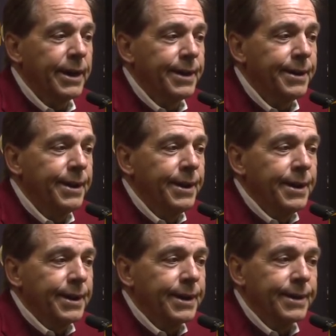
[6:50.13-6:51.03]
and
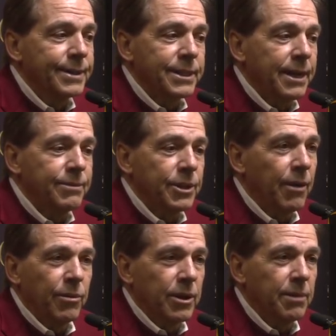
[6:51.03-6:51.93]
this game's
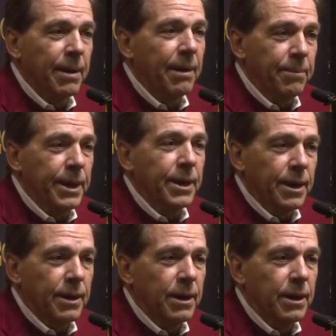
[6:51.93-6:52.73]
not really about me.